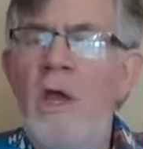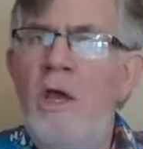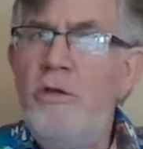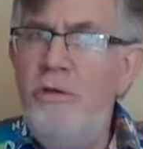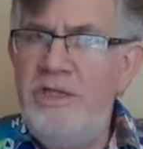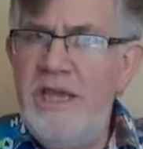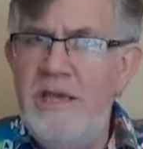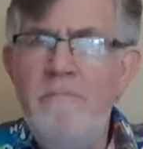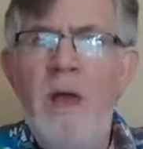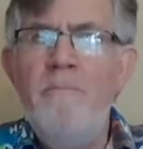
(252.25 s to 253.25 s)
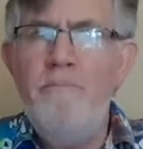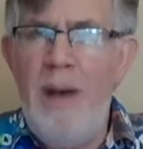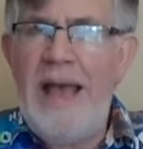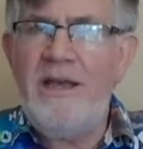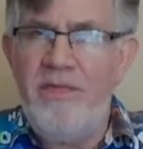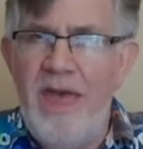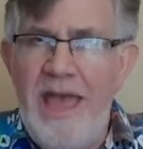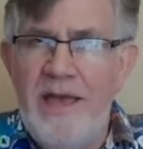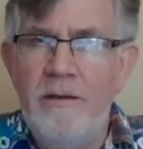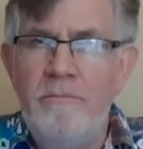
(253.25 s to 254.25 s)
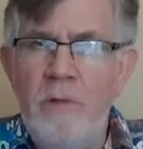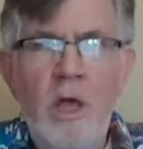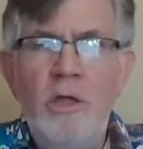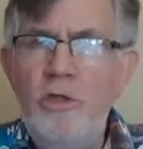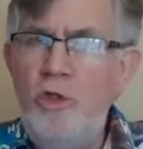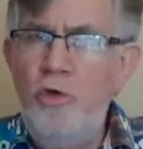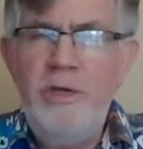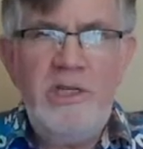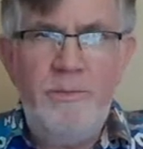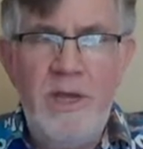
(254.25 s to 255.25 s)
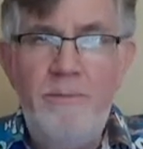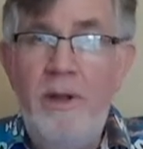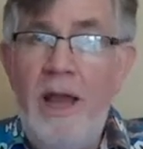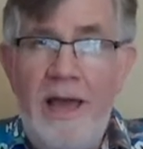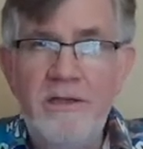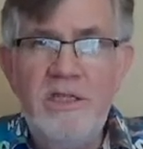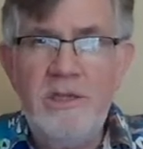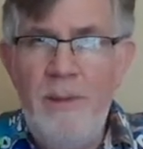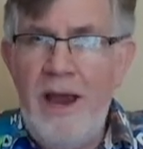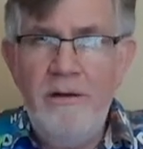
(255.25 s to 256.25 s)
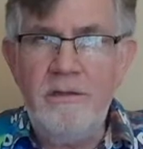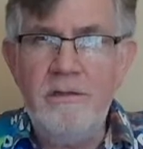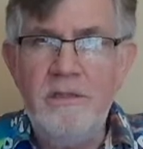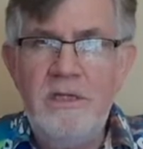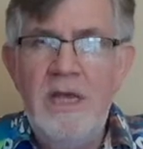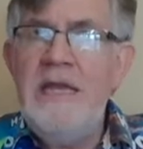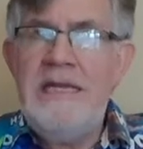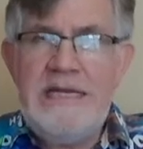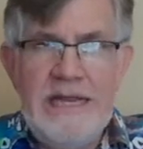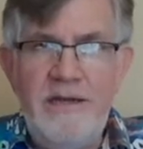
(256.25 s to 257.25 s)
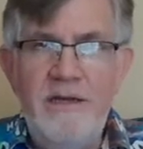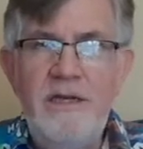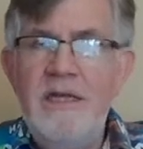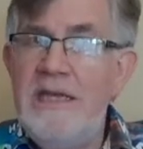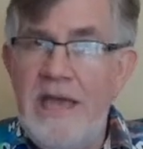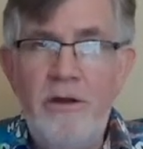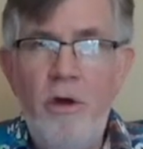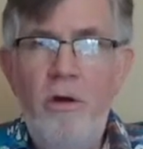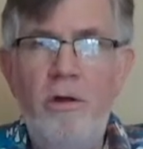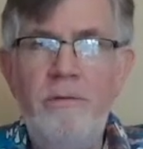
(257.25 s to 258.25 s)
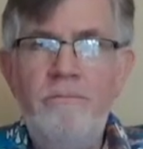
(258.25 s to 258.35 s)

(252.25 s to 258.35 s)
You see, back then, Jewish people and Samaritans didn't get on.